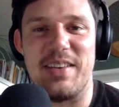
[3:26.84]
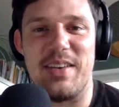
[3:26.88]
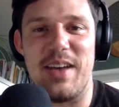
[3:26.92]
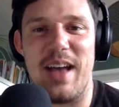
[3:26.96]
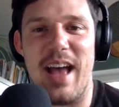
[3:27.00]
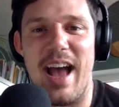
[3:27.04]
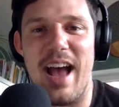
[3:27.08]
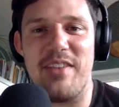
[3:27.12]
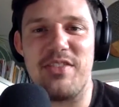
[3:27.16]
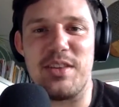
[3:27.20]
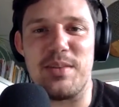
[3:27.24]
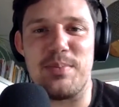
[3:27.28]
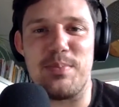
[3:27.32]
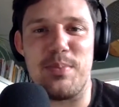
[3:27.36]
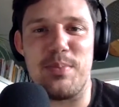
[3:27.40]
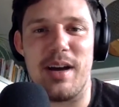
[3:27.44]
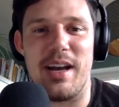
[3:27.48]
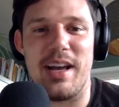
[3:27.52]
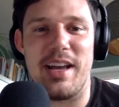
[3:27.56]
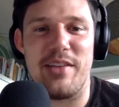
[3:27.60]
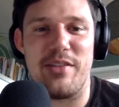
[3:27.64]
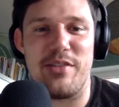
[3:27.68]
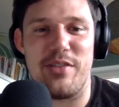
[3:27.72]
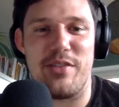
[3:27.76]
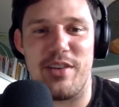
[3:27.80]
after
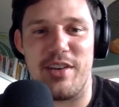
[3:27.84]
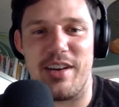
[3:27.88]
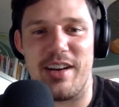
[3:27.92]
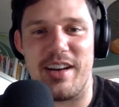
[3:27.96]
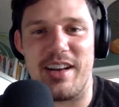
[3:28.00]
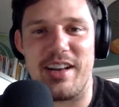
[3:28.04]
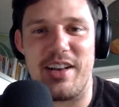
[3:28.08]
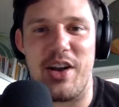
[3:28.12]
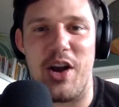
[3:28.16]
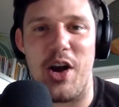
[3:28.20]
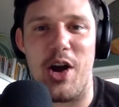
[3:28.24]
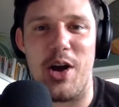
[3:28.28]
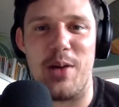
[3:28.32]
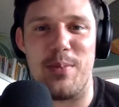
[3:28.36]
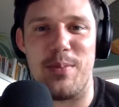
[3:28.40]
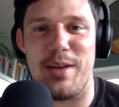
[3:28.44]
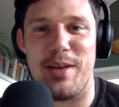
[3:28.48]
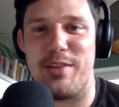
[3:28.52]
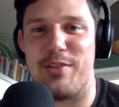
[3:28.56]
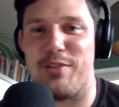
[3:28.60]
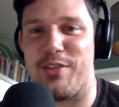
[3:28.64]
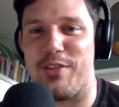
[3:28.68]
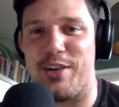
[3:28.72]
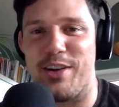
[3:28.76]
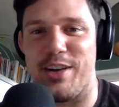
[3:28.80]
playing for Cartman
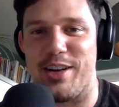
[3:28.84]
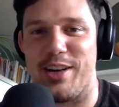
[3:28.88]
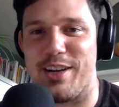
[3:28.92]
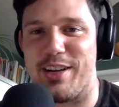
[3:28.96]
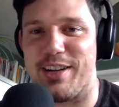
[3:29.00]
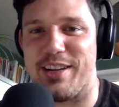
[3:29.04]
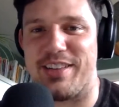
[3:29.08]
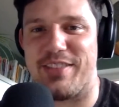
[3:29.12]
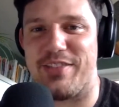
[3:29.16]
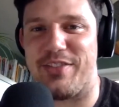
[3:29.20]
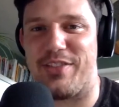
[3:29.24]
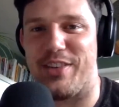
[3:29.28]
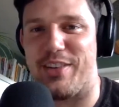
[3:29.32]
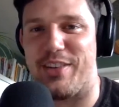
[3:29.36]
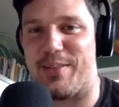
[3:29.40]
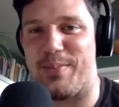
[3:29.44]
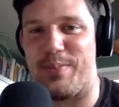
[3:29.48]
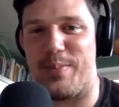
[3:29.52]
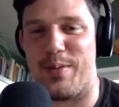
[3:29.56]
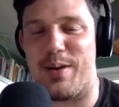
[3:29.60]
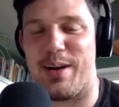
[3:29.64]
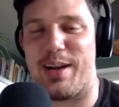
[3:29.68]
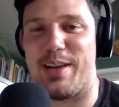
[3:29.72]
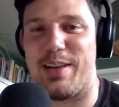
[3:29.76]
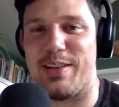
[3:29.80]
for
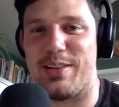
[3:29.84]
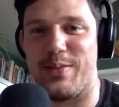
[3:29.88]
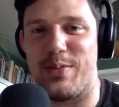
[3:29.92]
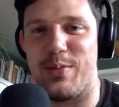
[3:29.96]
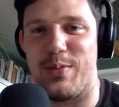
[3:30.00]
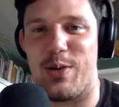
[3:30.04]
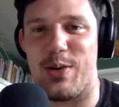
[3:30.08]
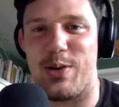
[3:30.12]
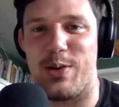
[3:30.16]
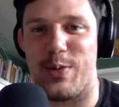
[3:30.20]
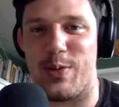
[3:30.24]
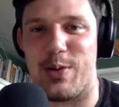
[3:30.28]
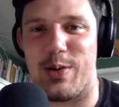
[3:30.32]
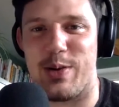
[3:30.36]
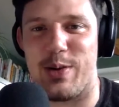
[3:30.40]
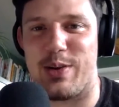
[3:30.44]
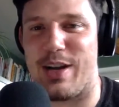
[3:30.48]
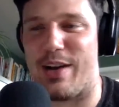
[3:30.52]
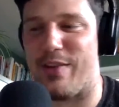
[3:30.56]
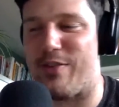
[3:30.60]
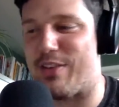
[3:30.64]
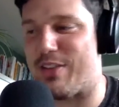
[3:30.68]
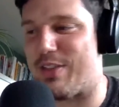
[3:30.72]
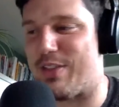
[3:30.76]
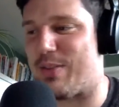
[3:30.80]
playing World of
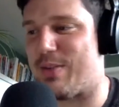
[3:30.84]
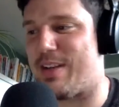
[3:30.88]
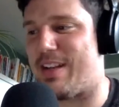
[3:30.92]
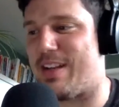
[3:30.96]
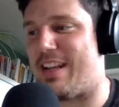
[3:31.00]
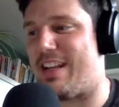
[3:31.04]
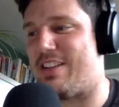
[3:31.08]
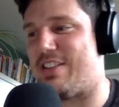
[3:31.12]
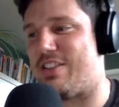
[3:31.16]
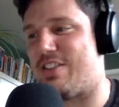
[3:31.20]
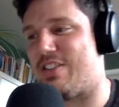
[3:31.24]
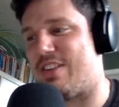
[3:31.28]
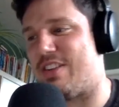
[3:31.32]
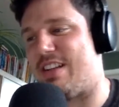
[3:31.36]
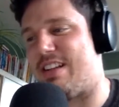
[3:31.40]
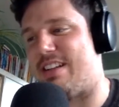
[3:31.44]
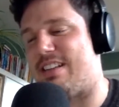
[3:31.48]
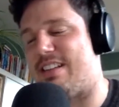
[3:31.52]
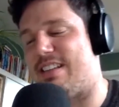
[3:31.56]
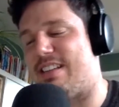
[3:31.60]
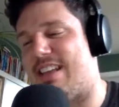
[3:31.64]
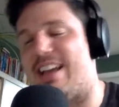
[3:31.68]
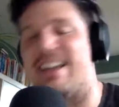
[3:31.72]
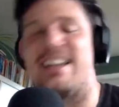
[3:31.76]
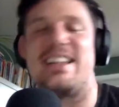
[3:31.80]
Warcraft for 3 days straight.
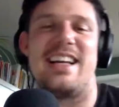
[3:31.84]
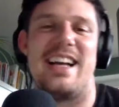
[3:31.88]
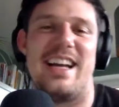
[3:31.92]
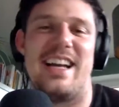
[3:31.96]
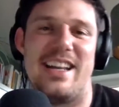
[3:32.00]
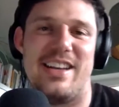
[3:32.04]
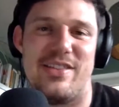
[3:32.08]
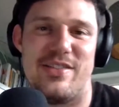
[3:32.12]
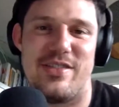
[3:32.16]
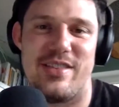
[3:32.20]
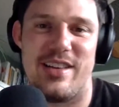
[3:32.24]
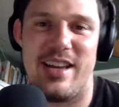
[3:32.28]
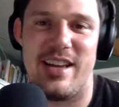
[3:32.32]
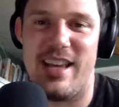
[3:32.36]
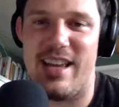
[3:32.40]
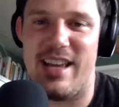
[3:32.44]
Yeah, kind of.